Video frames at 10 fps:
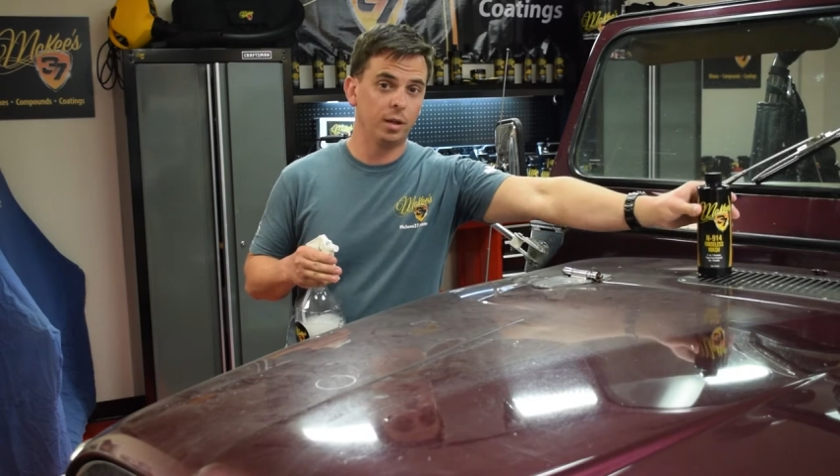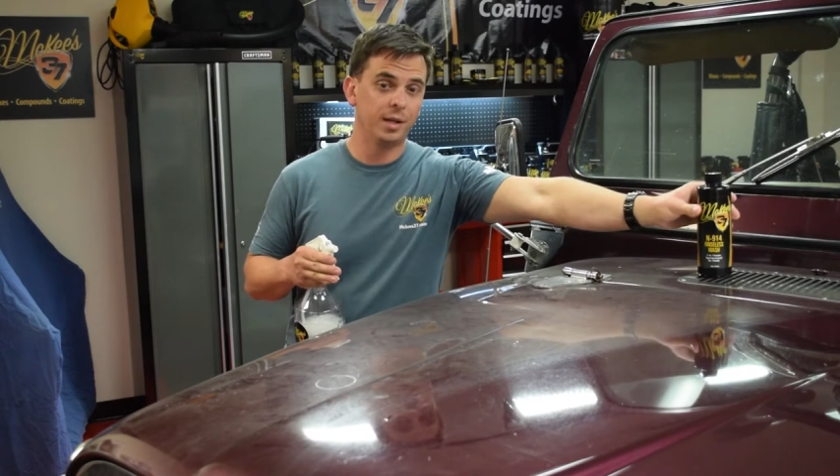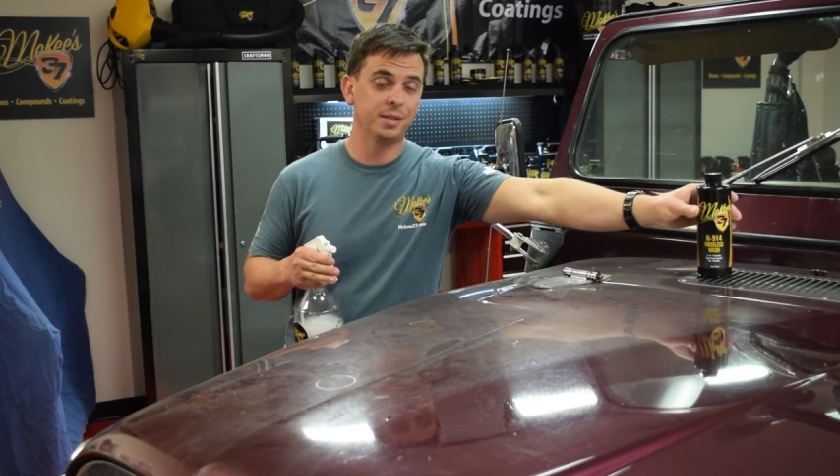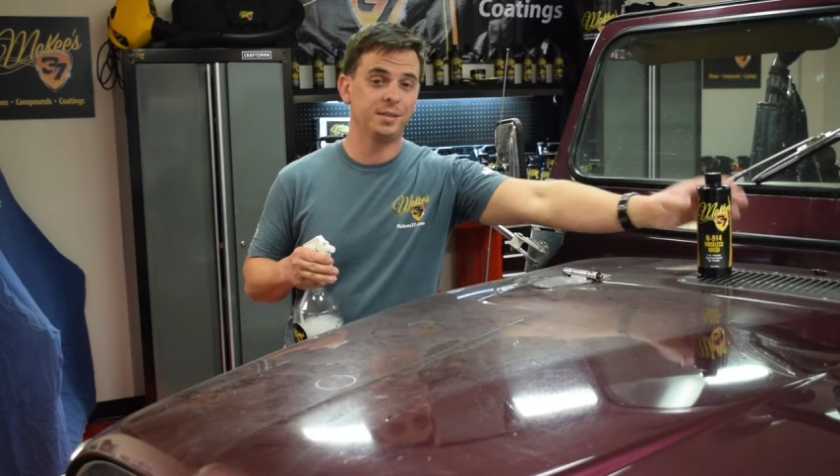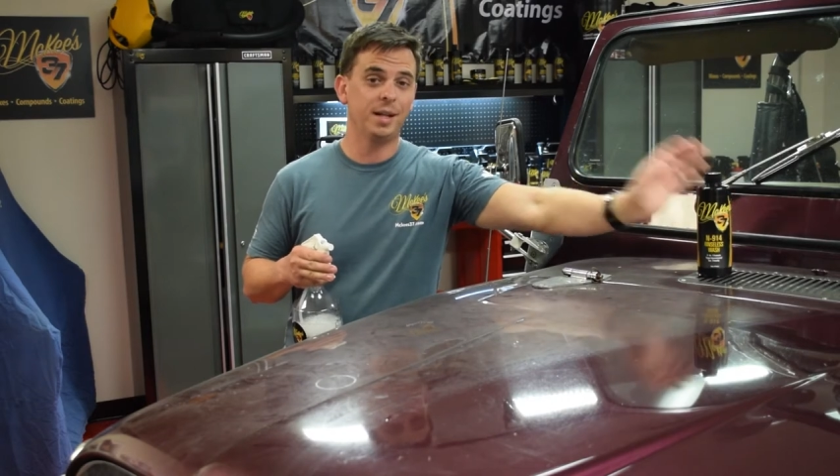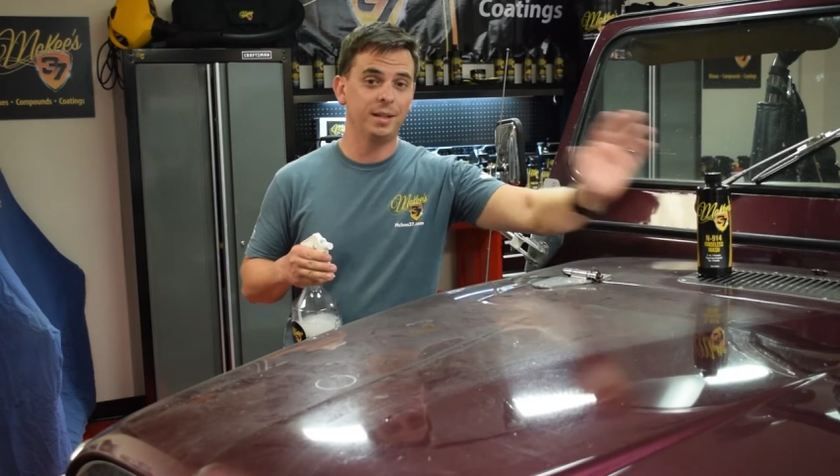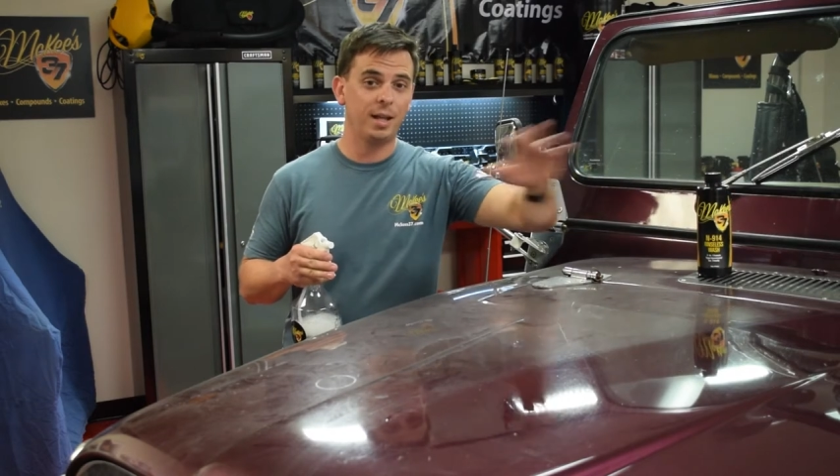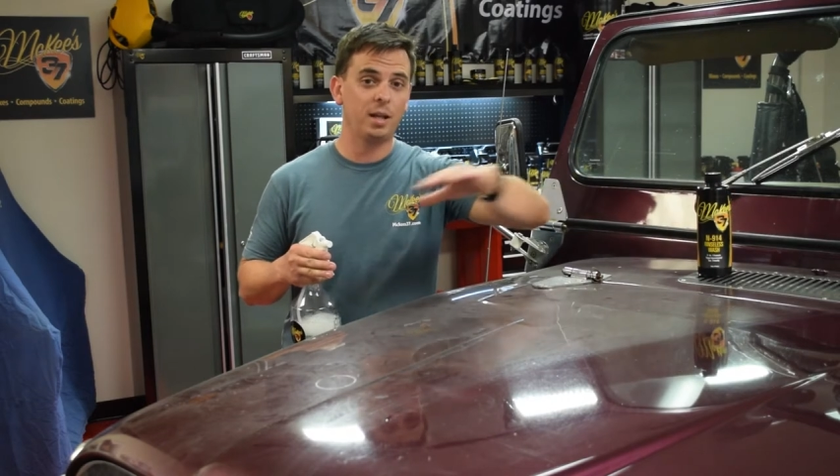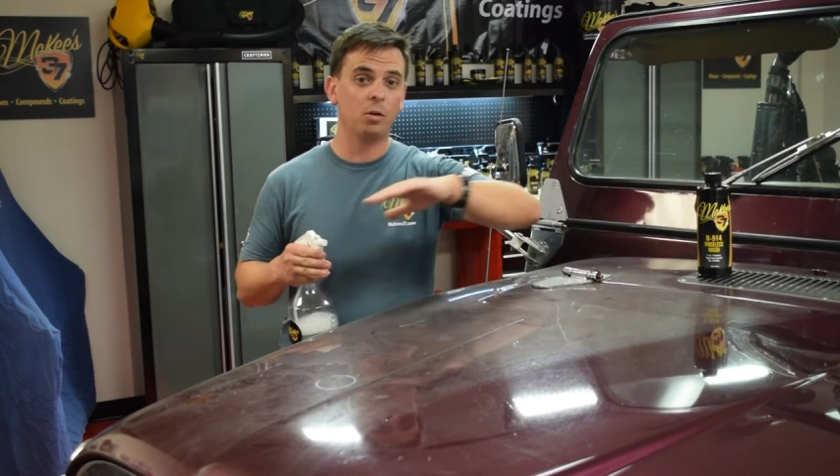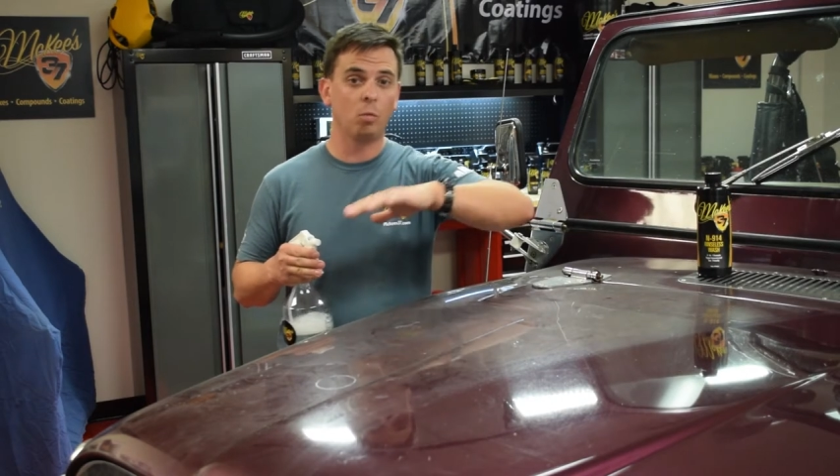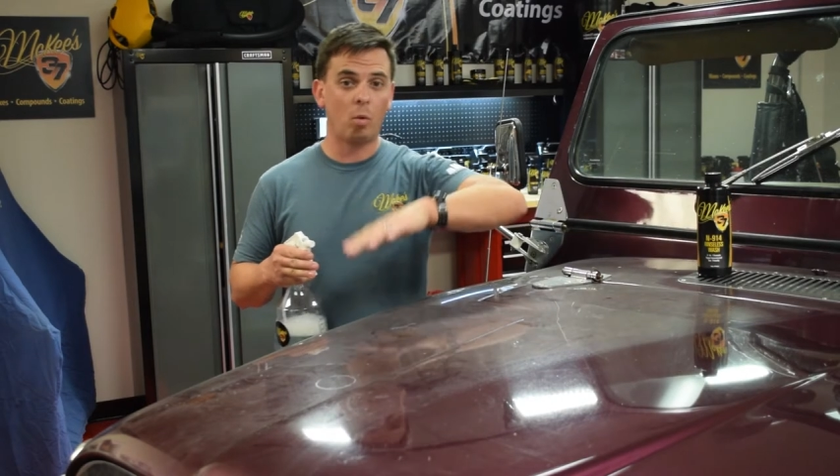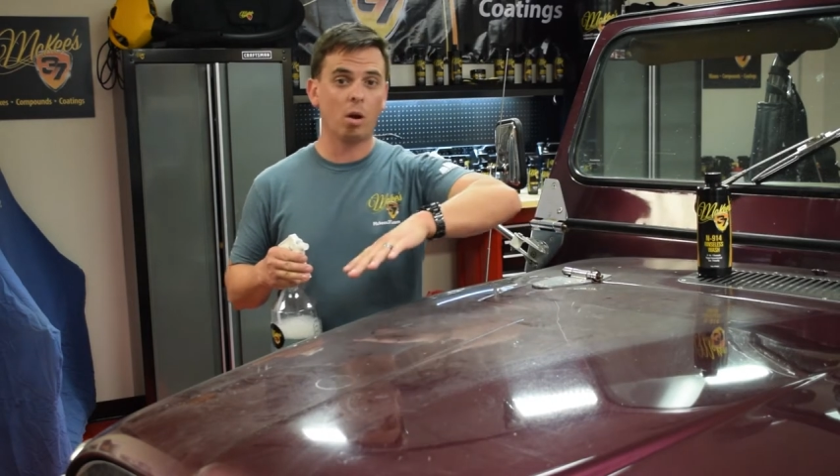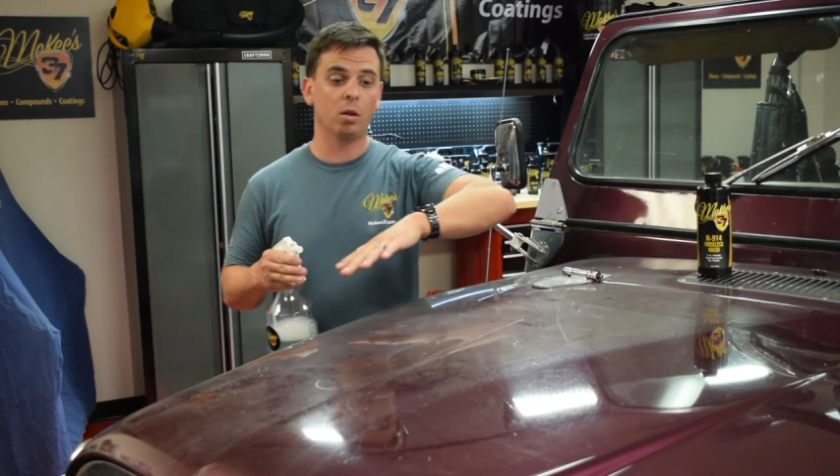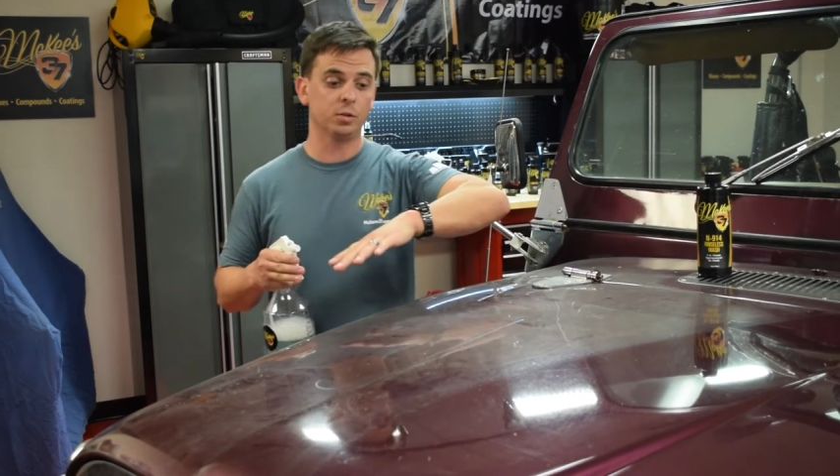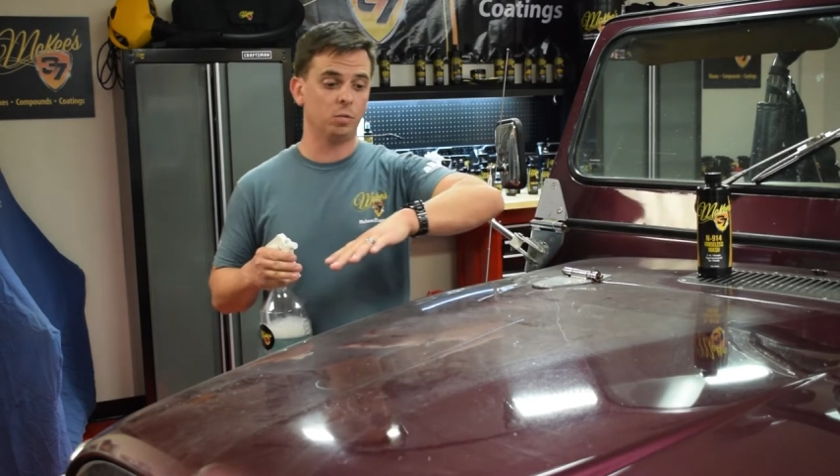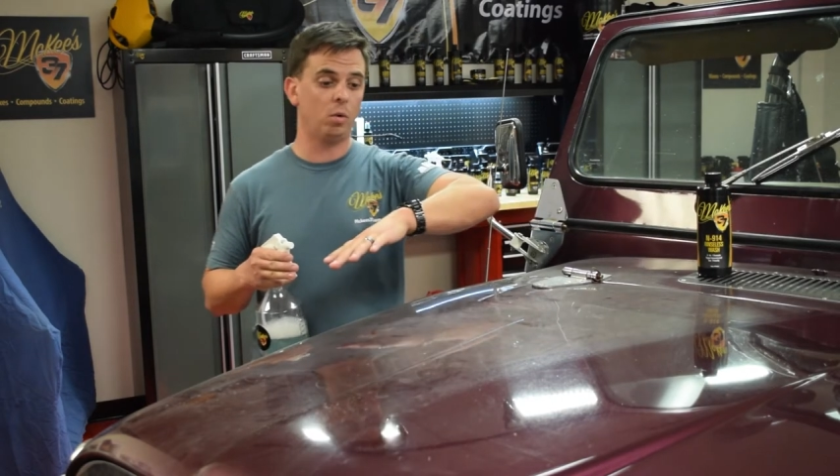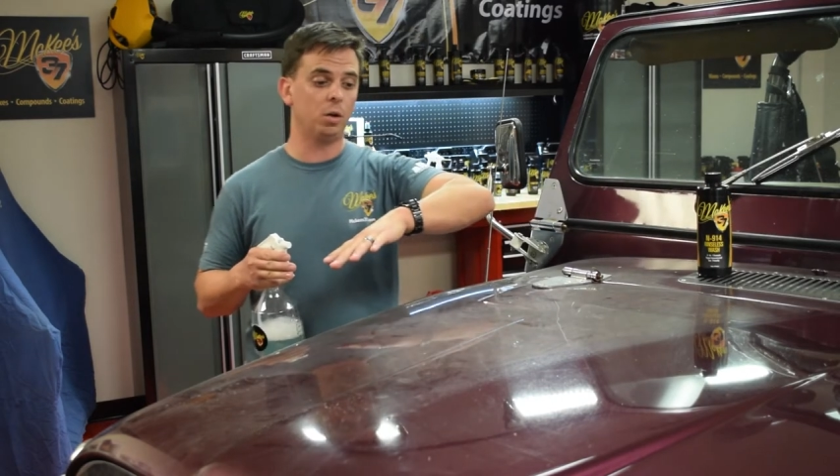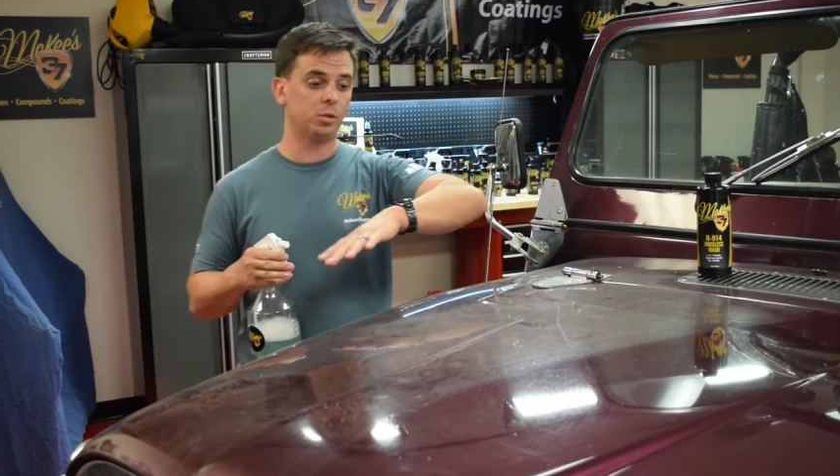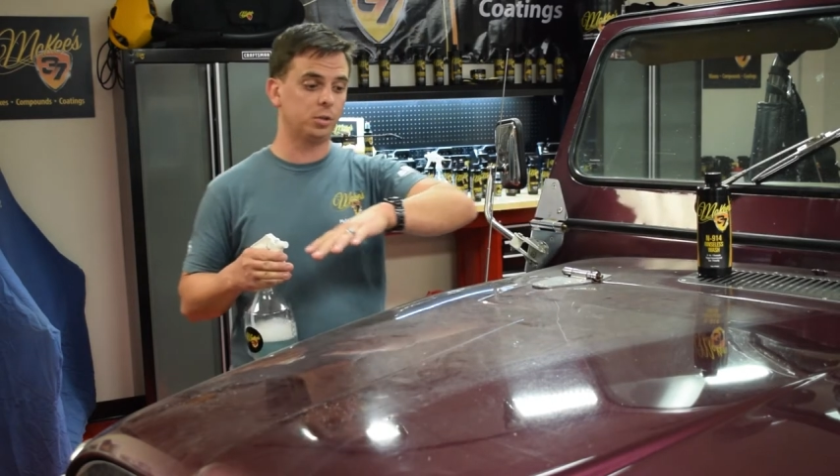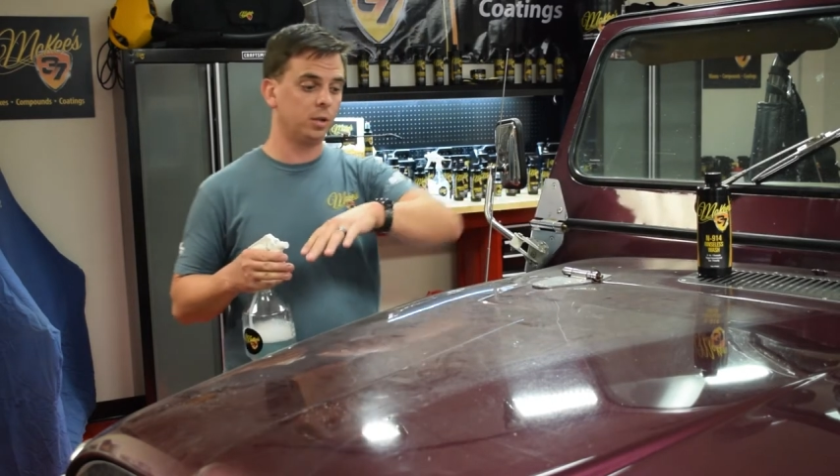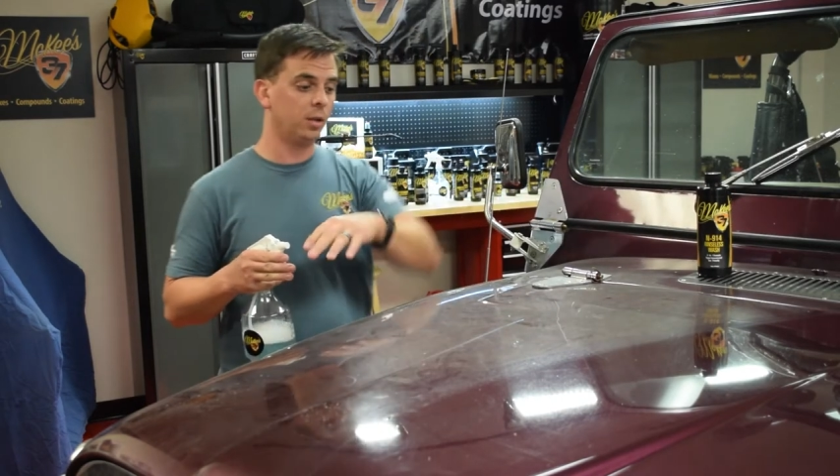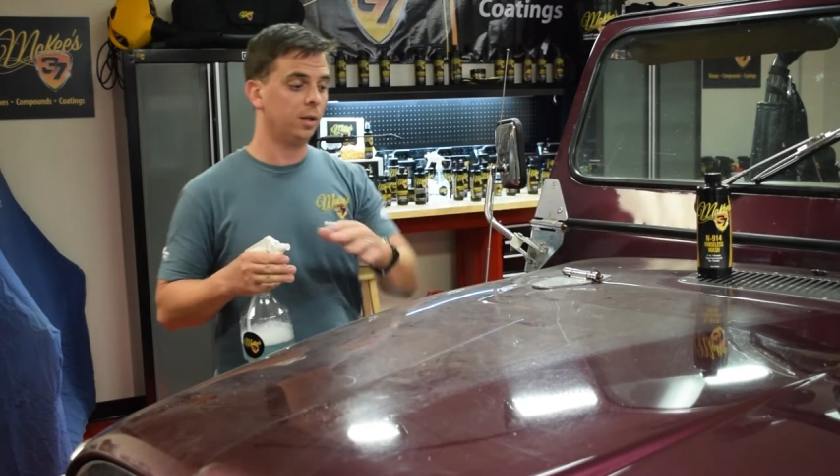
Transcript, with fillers: as a dedicated waterless wash.